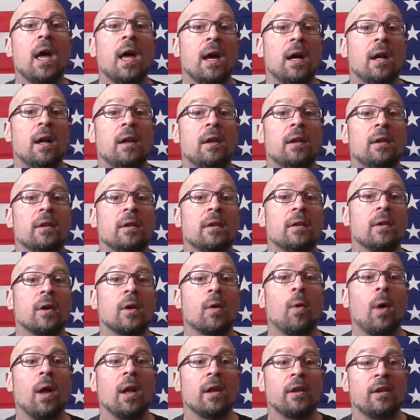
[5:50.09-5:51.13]
And I think the
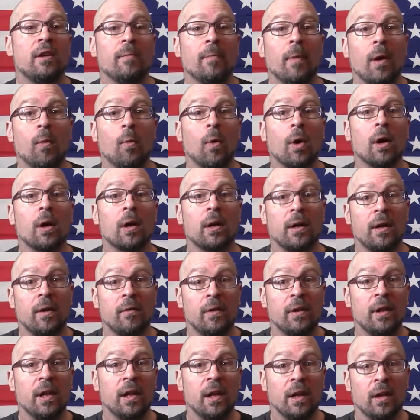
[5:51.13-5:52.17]
quality of my work and
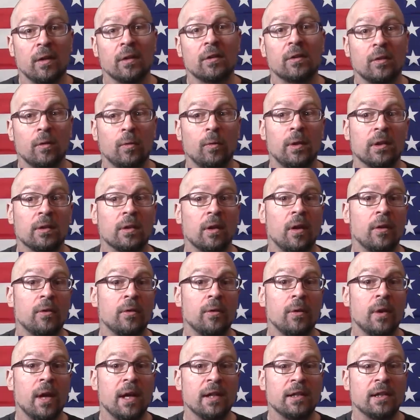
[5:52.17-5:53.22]
everything else that we saw
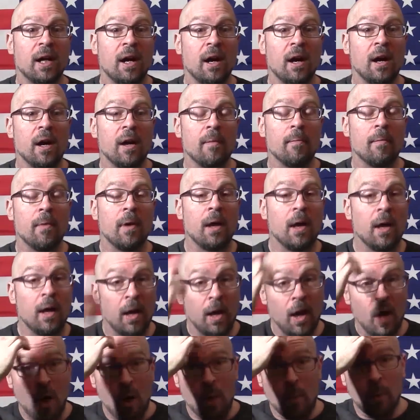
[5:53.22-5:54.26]
through that time
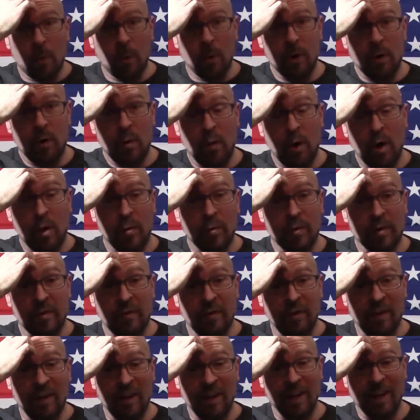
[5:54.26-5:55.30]
pretty well
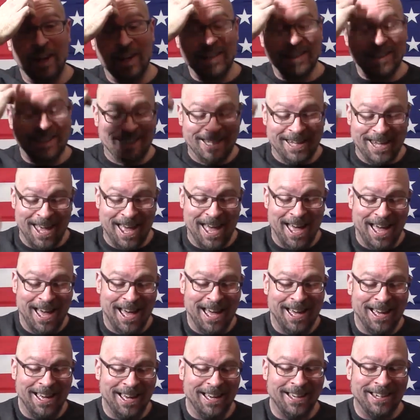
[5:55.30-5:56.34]
reflects
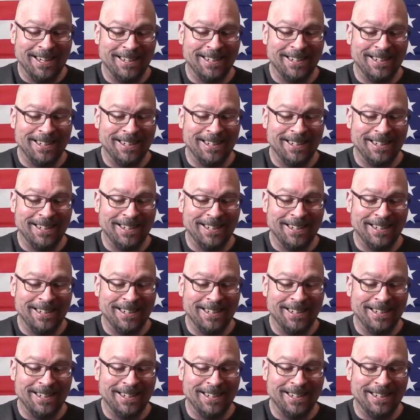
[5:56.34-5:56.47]
that.